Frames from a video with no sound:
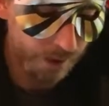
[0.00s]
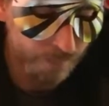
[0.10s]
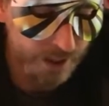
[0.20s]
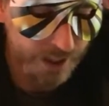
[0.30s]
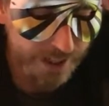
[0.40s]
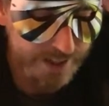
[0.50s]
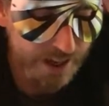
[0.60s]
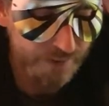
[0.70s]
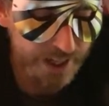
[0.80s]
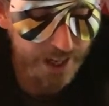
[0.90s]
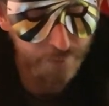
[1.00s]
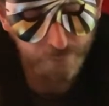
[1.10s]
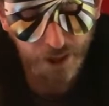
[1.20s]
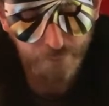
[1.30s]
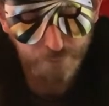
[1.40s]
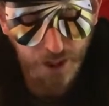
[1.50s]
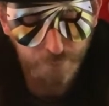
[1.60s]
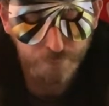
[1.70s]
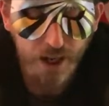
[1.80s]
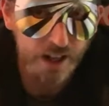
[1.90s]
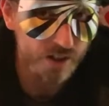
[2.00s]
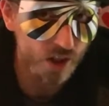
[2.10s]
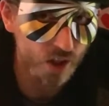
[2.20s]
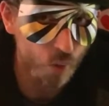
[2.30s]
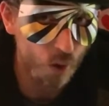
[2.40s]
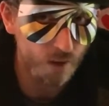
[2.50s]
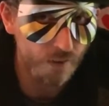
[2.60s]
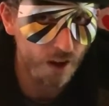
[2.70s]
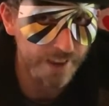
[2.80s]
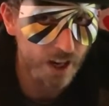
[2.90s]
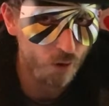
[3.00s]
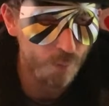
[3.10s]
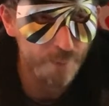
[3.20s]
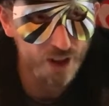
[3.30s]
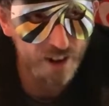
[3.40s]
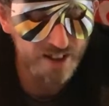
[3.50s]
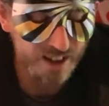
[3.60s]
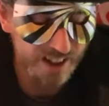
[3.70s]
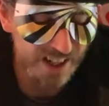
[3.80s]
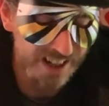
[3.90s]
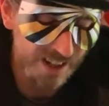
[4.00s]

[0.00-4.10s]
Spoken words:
Getafe and Bâle to qualify in that group. I mean, Krasnodar